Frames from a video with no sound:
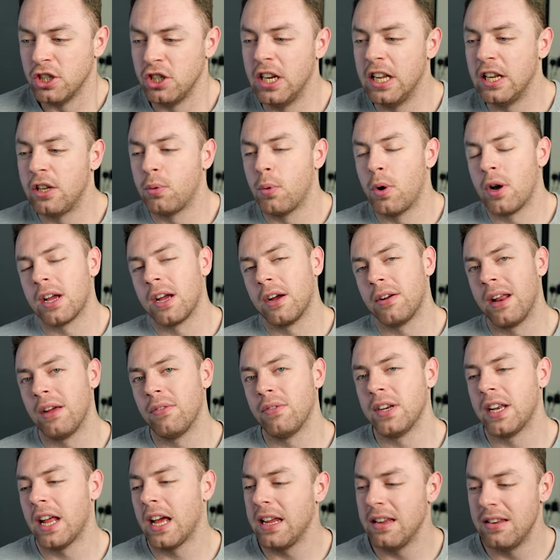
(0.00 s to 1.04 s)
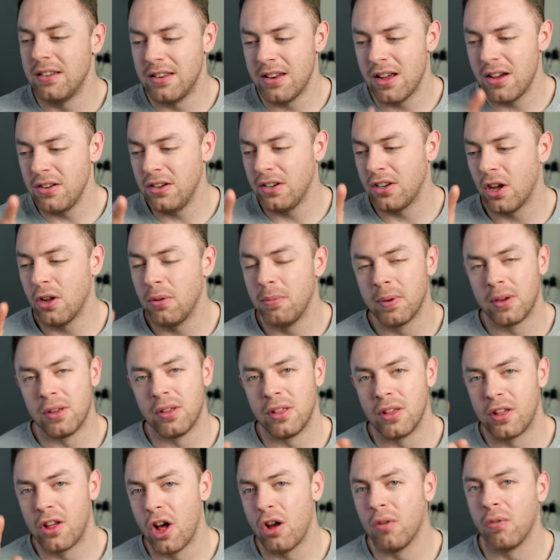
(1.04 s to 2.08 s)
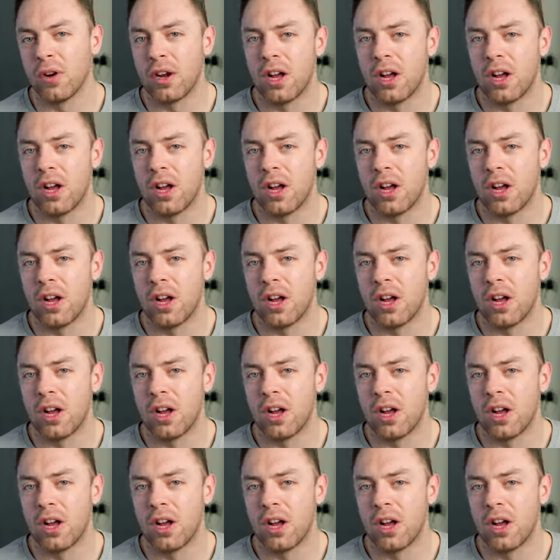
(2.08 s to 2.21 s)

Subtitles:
Do you need to work out every day? No, you don't, because you can't